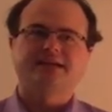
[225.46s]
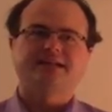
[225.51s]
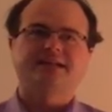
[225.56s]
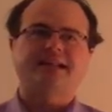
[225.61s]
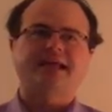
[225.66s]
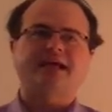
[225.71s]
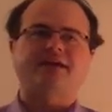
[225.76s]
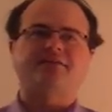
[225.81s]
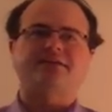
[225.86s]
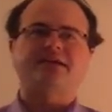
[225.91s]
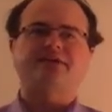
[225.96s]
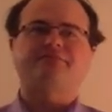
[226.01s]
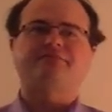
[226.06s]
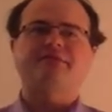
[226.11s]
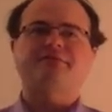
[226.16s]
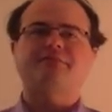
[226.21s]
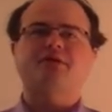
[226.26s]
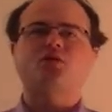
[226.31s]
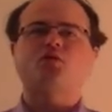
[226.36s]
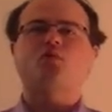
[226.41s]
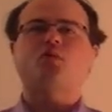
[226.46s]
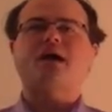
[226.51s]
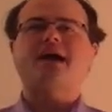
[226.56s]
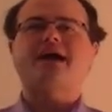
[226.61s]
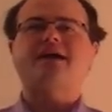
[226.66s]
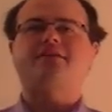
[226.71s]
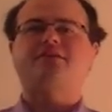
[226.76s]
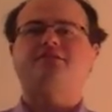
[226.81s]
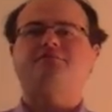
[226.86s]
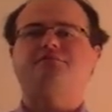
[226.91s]
Now, if we
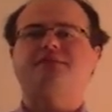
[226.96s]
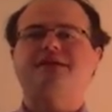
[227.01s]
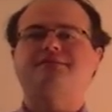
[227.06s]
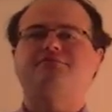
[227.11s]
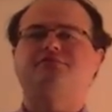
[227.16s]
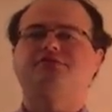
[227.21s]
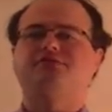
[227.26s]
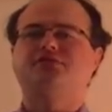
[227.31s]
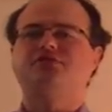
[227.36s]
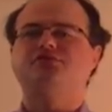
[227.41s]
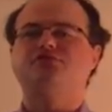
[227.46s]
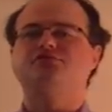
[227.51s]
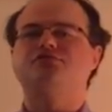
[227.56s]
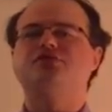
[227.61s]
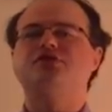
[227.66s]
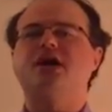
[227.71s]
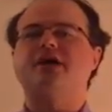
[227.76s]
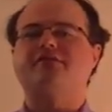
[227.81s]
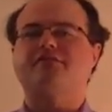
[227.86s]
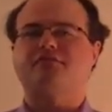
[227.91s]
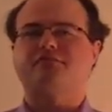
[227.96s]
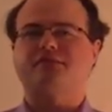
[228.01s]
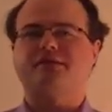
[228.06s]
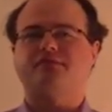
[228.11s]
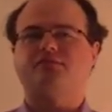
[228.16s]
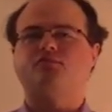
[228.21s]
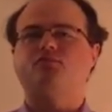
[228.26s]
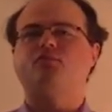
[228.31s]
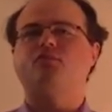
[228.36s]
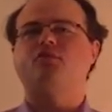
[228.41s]
required people to do
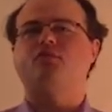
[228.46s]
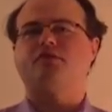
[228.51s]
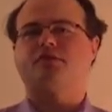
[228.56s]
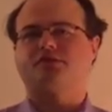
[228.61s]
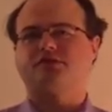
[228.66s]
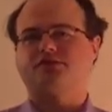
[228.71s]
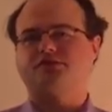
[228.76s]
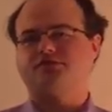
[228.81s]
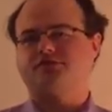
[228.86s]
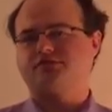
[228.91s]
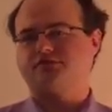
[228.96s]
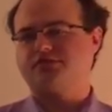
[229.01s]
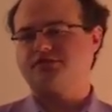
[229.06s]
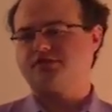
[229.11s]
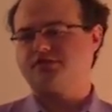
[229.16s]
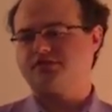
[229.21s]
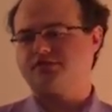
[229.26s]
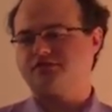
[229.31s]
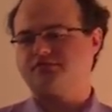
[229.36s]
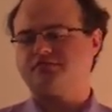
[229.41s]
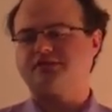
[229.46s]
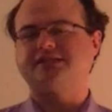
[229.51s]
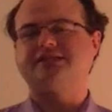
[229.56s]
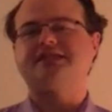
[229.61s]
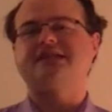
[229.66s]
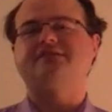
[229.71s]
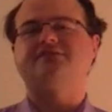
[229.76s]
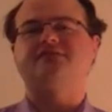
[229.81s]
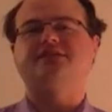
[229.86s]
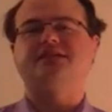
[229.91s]
government work to
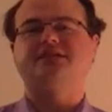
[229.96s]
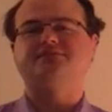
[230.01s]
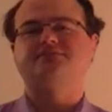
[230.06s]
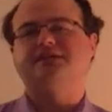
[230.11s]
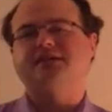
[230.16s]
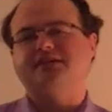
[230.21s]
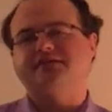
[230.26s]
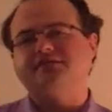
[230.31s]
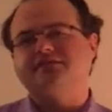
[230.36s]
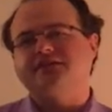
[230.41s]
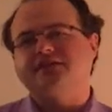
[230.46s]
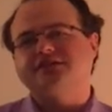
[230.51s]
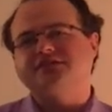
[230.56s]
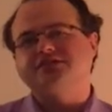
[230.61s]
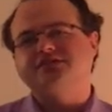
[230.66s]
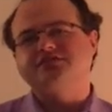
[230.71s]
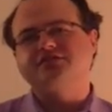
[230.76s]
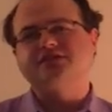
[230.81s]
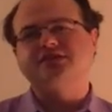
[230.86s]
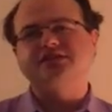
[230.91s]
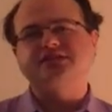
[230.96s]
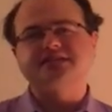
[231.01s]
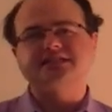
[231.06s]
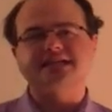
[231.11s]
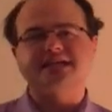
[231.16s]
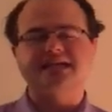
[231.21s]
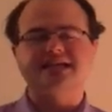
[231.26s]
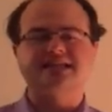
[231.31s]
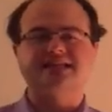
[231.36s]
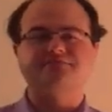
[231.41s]
receive these benefits, you could
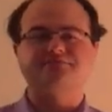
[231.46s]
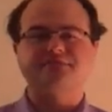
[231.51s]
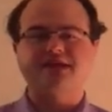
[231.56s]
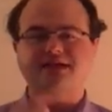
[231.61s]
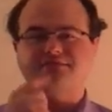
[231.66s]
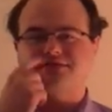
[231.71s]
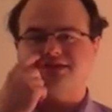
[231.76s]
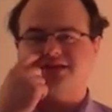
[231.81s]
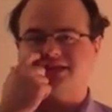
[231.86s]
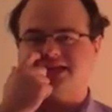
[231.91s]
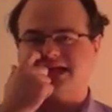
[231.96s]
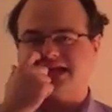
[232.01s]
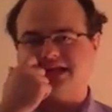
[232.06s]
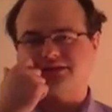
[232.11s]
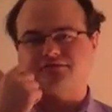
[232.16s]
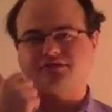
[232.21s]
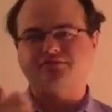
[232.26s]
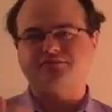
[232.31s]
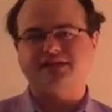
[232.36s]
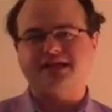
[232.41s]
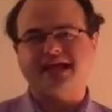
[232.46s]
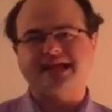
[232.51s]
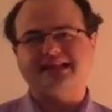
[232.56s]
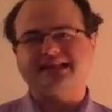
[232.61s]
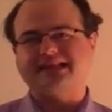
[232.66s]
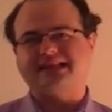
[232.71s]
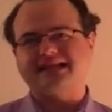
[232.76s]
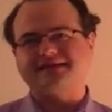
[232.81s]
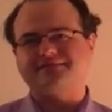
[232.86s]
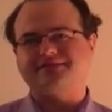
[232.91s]
say that maybe then it would be a
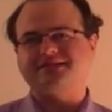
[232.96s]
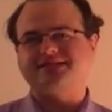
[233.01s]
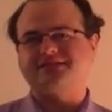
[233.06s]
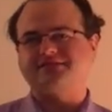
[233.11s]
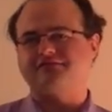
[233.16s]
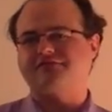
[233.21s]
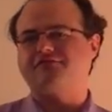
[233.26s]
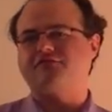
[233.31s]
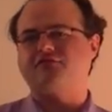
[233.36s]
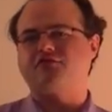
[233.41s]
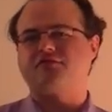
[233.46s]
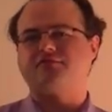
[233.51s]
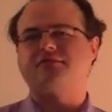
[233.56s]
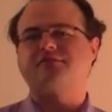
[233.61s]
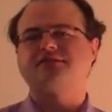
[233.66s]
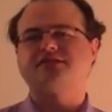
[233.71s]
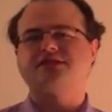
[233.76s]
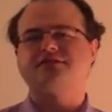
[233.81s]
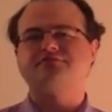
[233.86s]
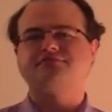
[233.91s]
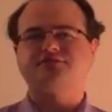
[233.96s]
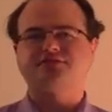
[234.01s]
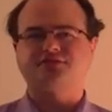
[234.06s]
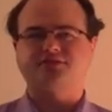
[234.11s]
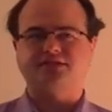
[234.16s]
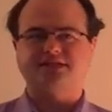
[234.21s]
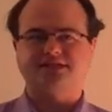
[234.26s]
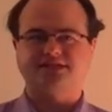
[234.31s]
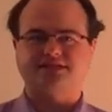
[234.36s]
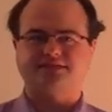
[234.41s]
limited form of
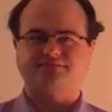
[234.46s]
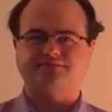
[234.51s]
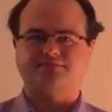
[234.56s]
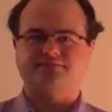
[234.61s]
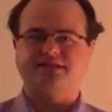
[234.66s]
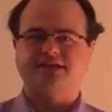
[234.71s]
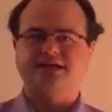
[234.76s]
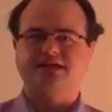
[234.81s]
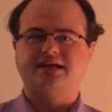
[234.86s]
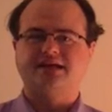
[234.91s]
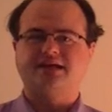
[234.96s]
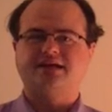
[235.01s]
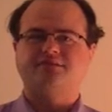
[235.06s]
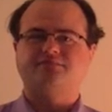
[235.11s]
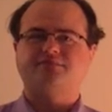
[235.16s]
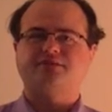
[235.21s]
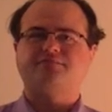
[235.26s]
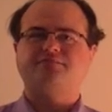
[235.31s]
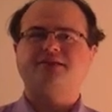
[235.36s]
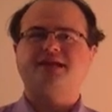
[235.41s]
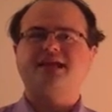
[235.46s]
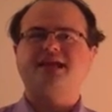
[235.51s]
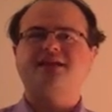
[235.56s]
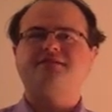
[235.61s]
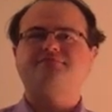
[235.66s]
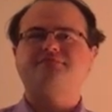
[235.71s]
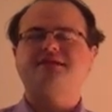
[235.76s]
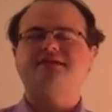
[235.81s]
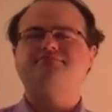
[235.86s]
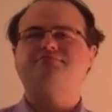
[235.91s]
socialism. But
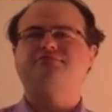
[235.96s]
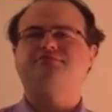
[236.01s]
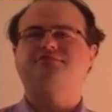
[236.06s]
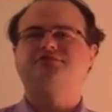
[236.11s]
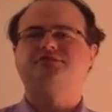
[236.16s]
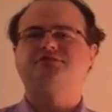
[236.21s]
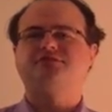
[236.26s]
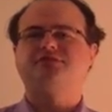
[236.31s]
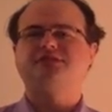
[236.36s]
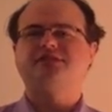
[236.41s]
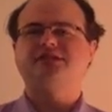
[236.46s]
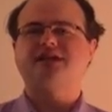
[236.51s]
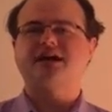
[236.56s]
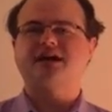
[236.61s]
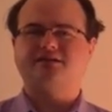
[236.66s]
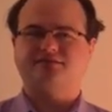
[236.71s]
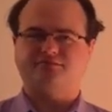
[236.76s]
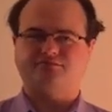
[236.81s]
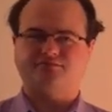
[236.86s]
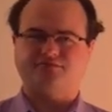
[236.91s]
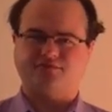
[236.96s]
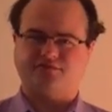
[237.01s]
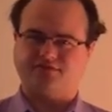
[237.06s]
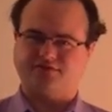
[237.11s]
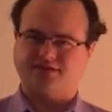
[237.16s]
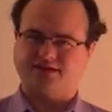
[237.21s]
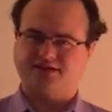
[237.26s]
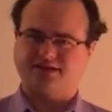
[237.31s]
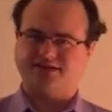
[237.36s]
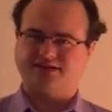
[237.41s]
paying people to not
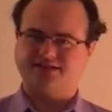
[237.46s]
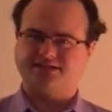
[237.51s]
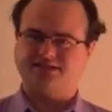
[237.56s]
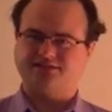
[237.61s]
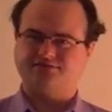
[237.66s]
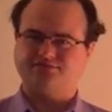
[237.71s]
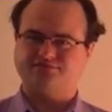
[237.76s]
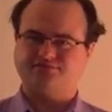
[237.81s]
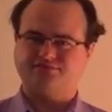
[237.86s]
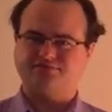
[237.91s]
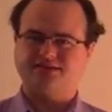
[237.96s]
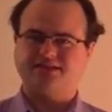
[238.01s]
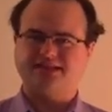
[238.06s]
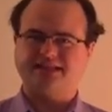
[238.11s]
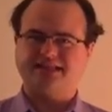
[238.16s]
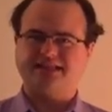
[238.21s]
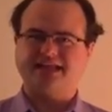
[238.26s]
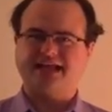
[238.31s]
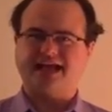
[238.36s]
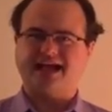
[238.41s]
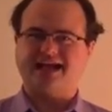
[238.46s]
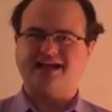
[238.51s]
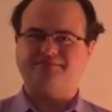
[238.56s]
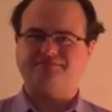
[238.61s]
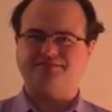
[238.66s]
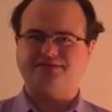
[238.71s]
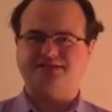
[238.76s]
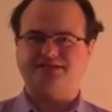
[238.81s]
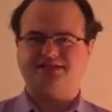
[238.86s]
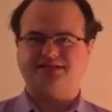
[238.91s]
work is really the
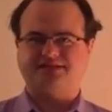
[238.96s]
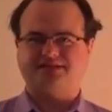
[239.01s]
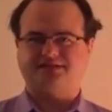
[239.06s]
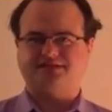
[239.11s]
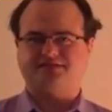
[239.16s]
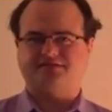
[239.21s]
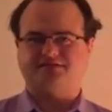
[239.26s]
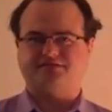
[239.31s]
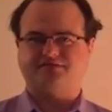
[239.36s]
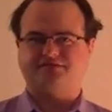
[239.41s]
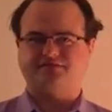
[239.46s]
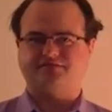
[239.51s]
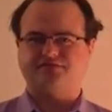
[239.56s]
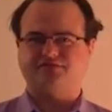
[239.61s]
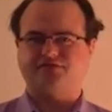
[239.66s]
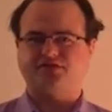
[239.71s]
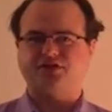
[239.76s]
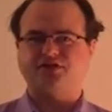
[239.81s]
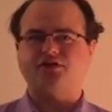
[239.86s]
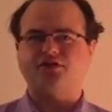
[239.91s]
opposite of the